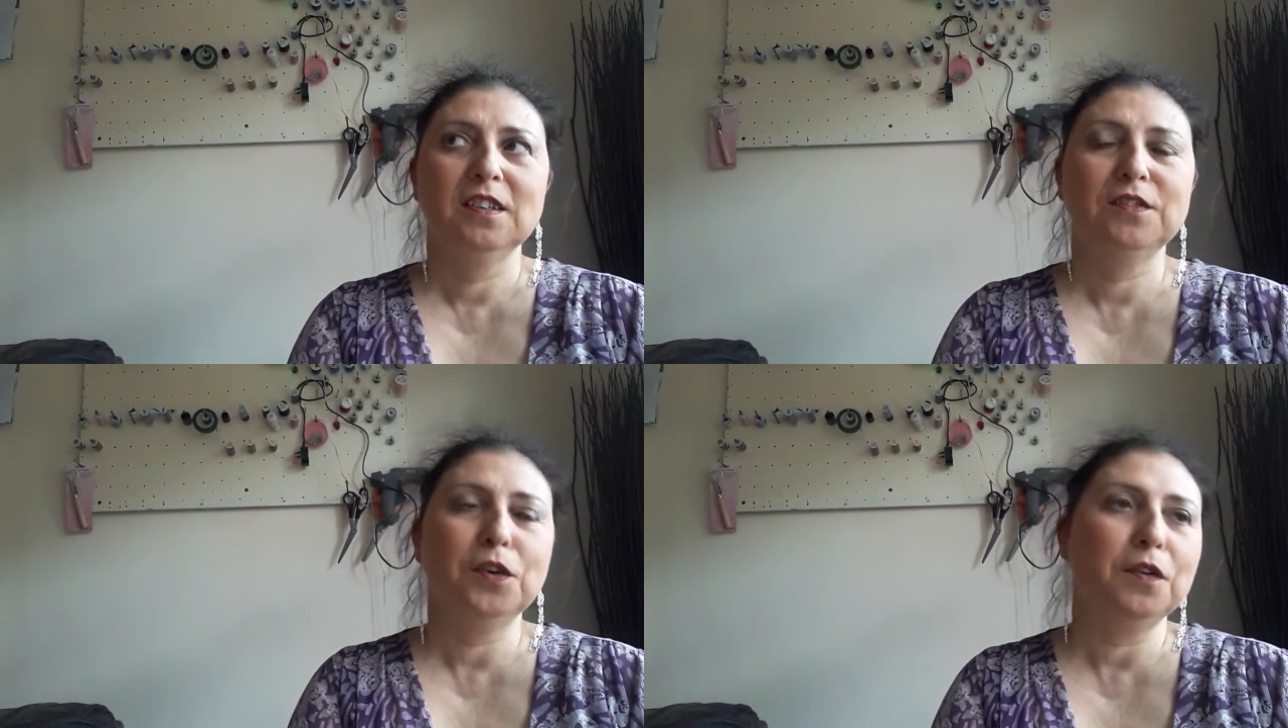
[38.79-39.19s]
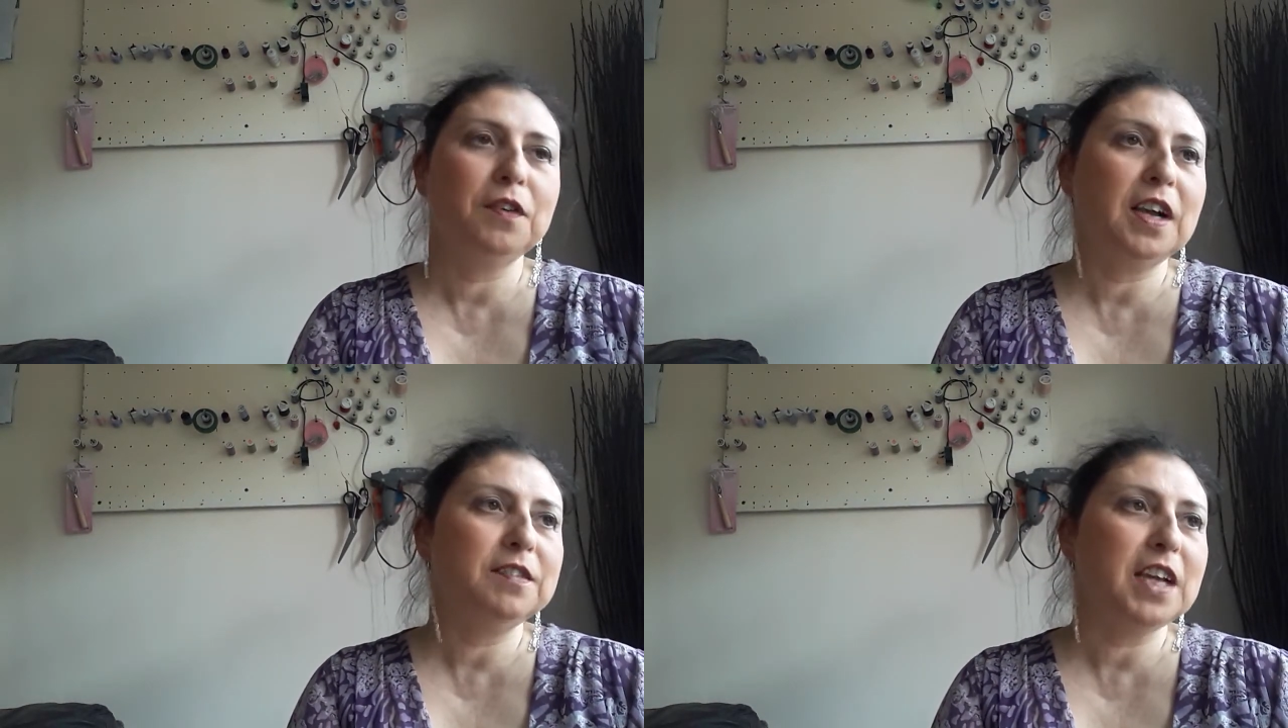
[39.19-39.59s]
4 or
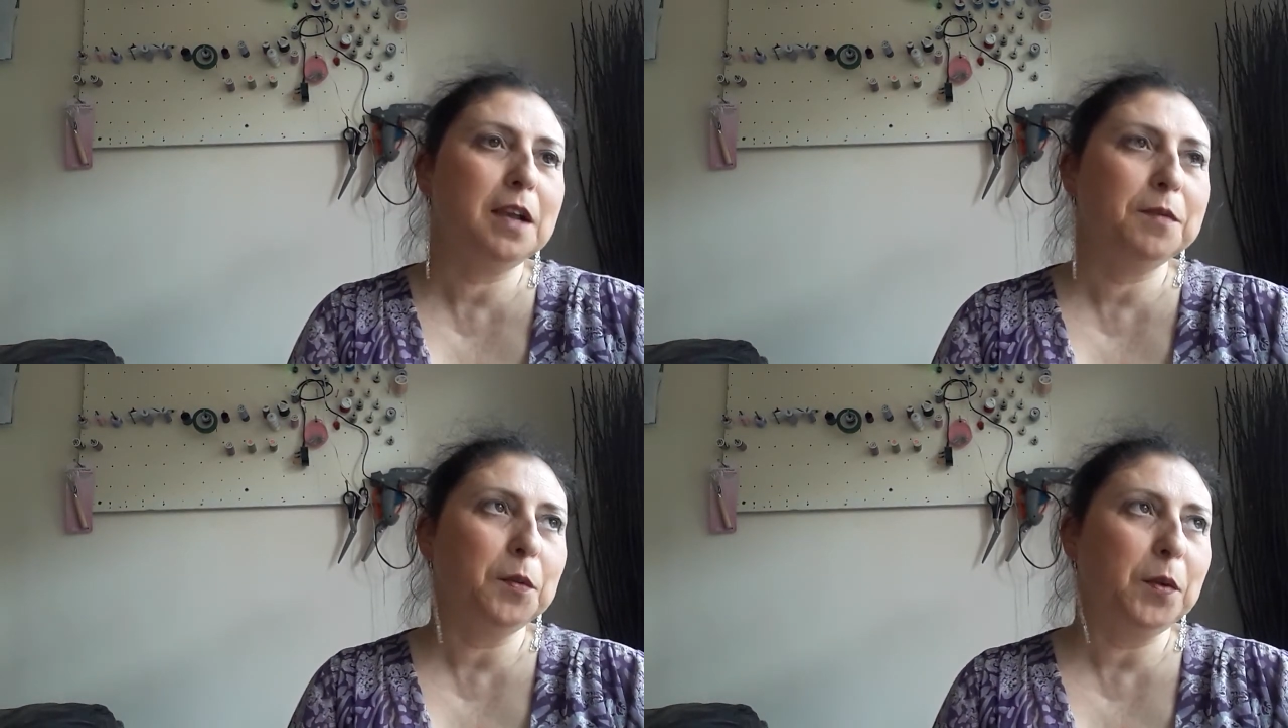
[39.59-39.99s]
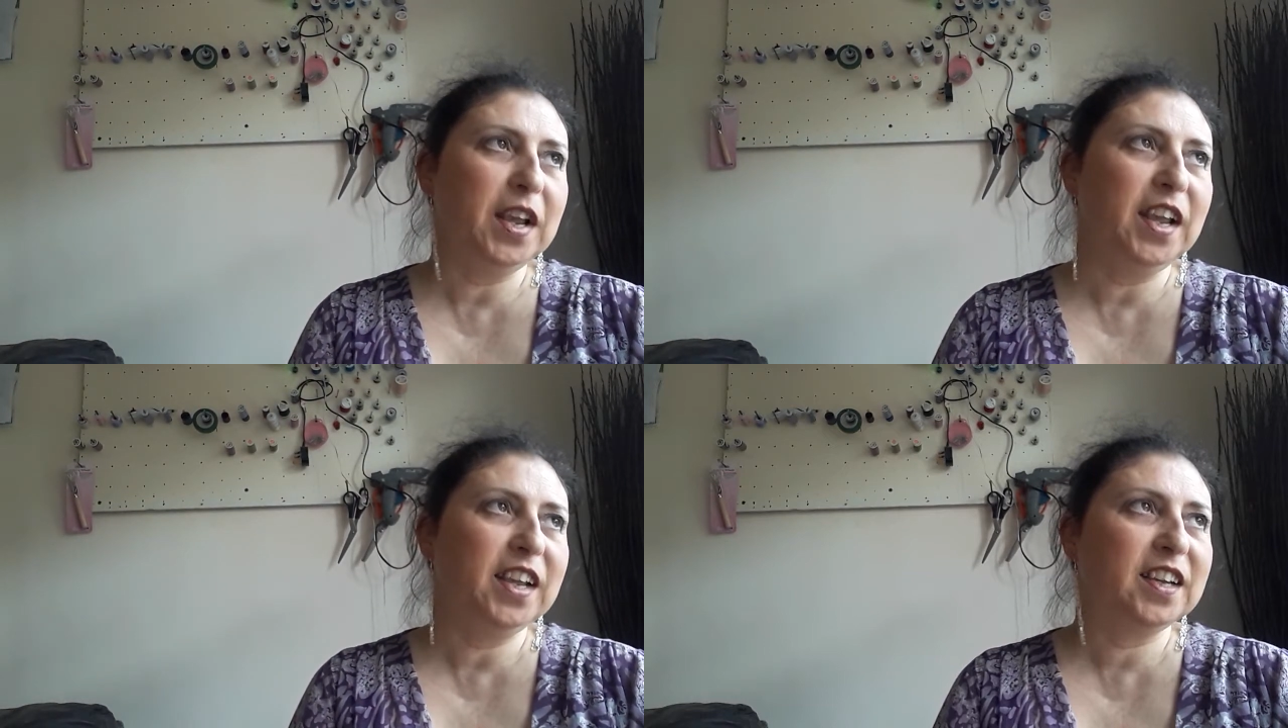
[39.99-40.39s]
5 times a
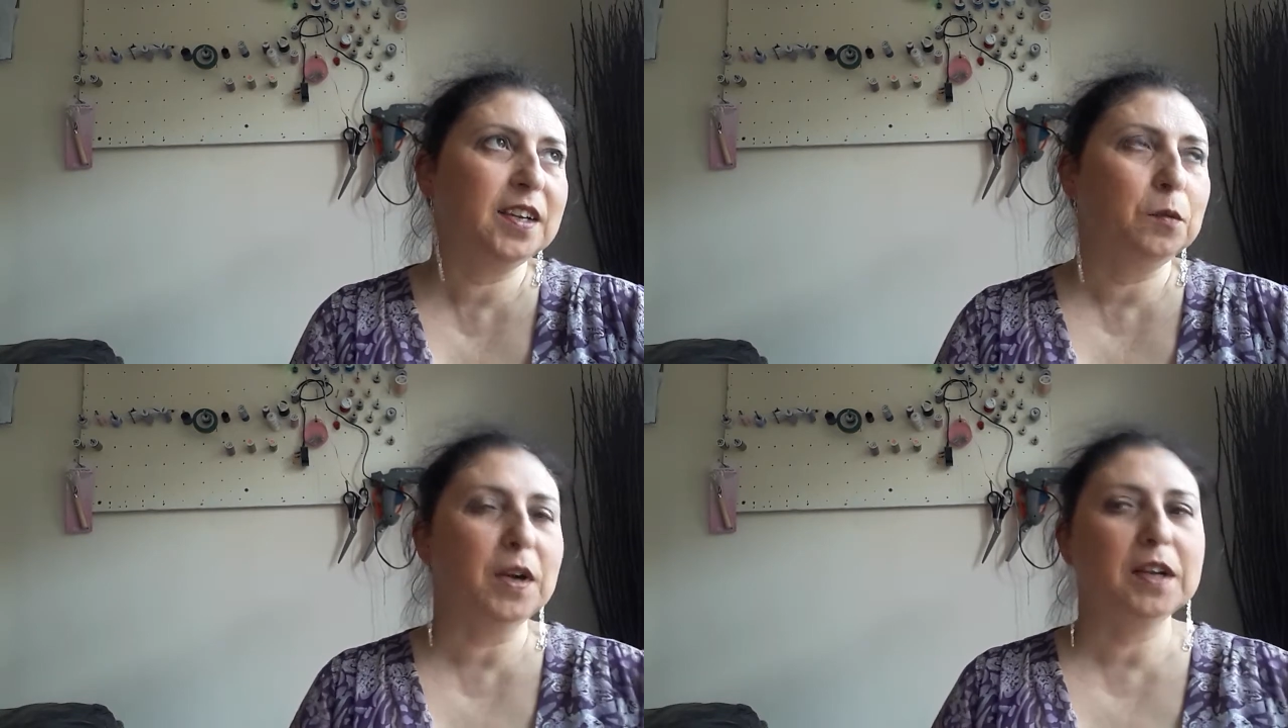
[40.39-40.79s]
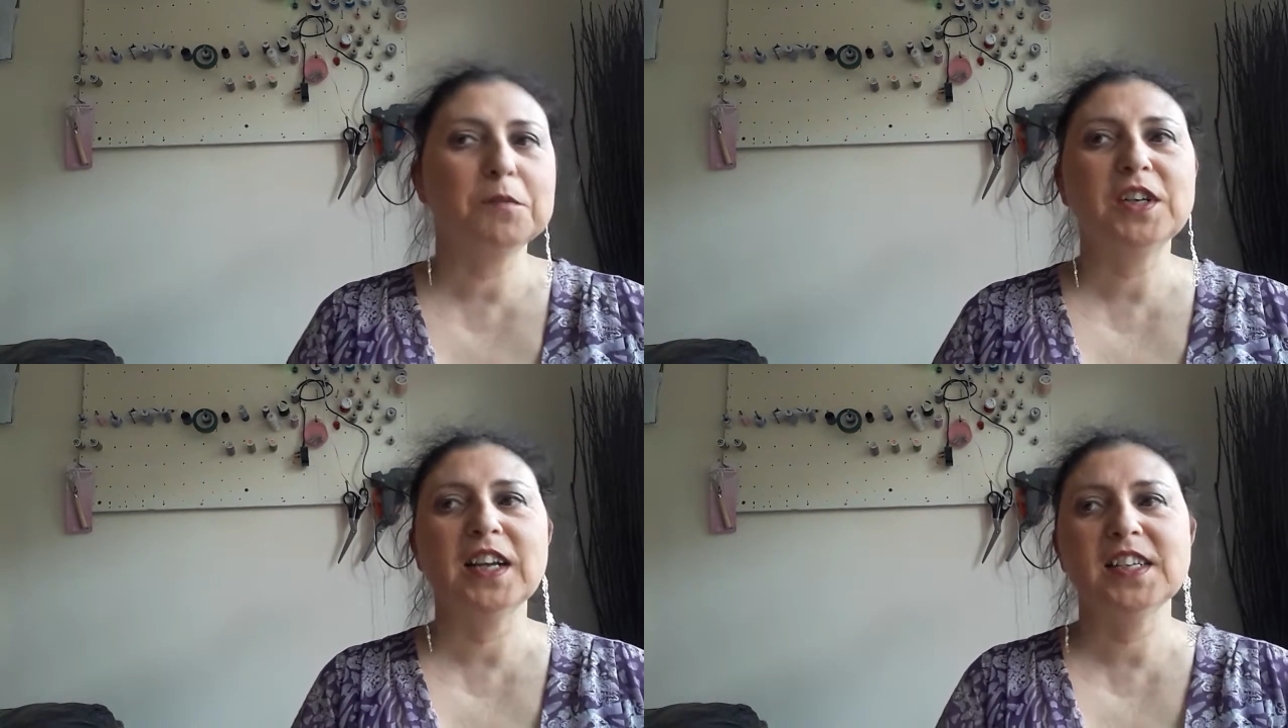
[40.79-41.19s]
week when I'm
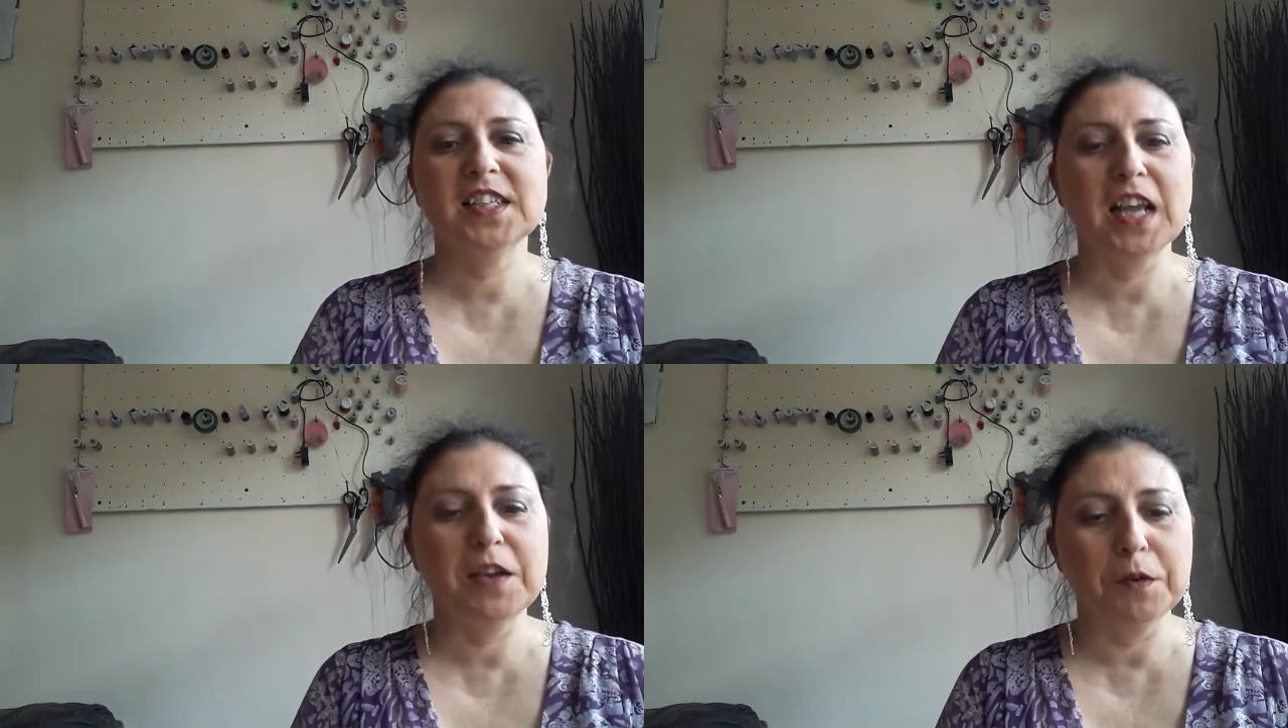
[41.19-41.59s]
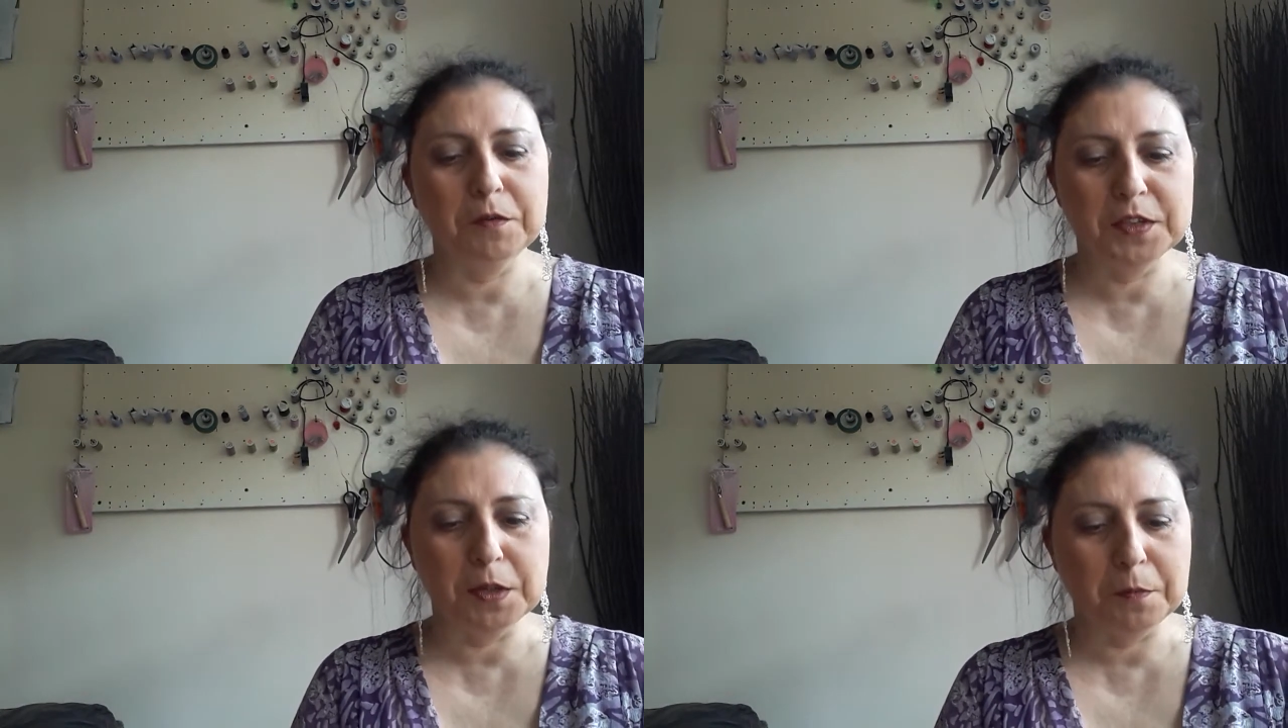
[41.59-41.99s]
trying to save up
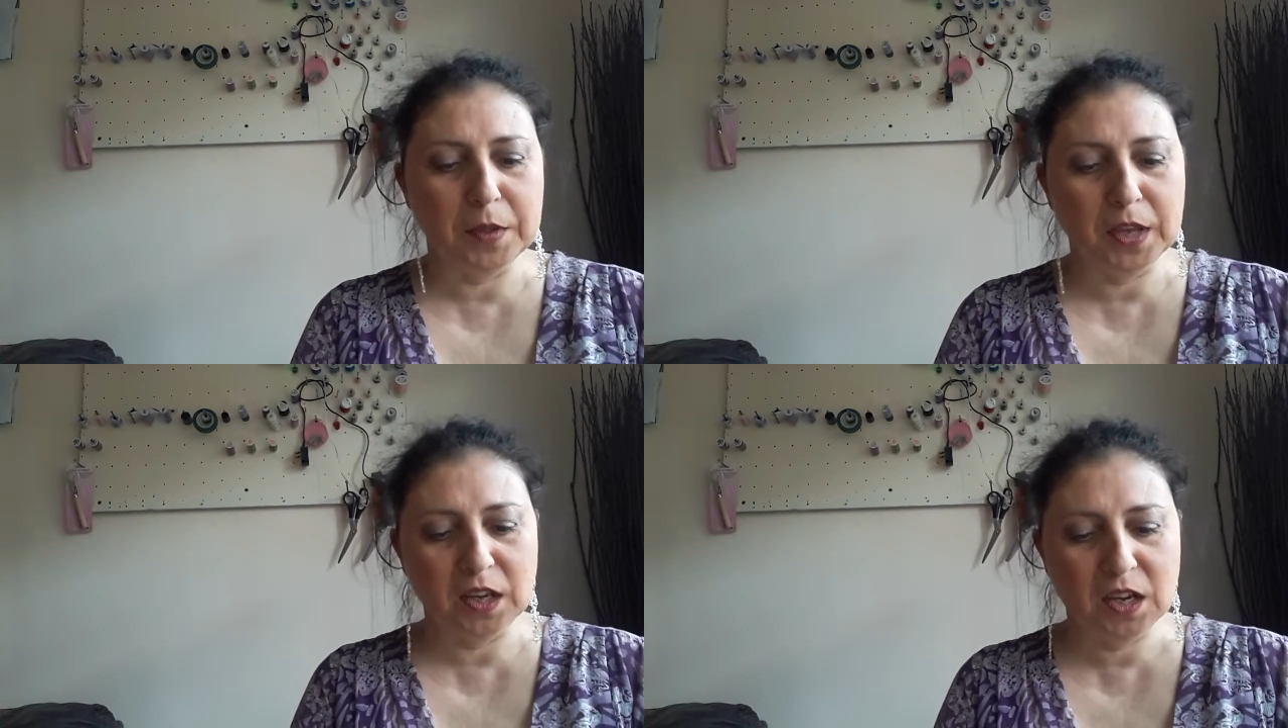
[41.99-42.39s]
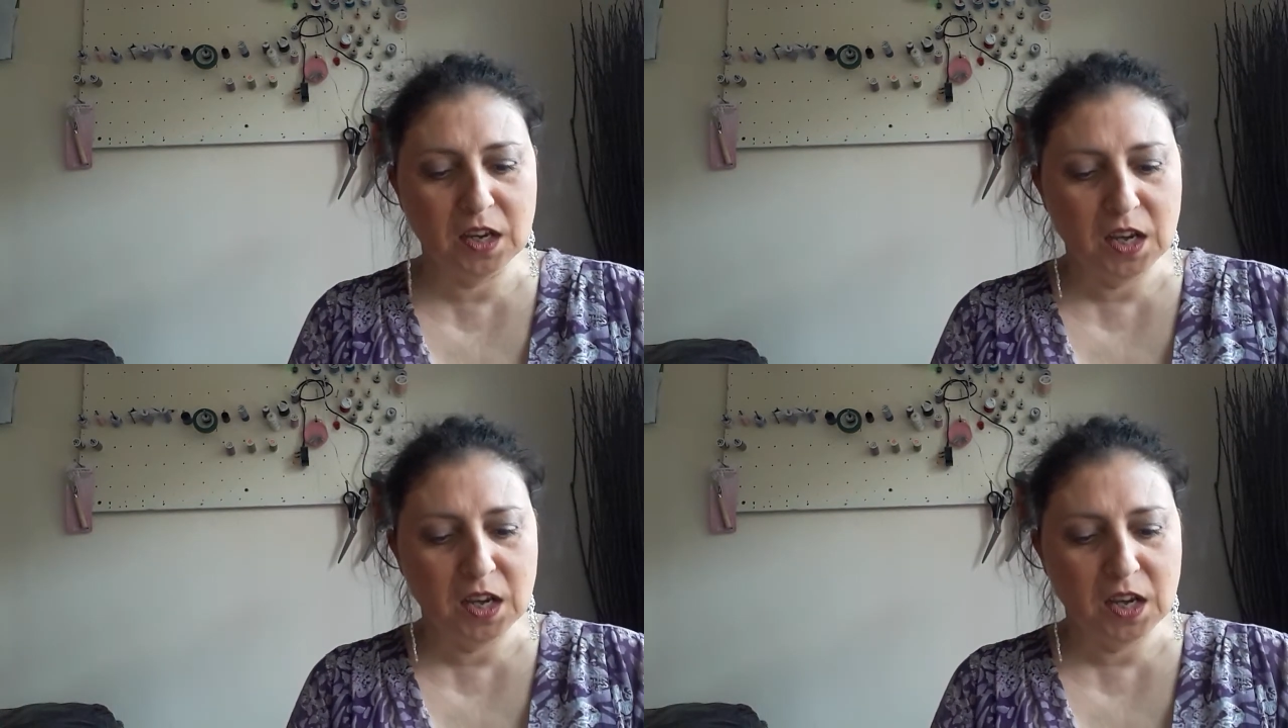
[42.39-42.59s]
for something.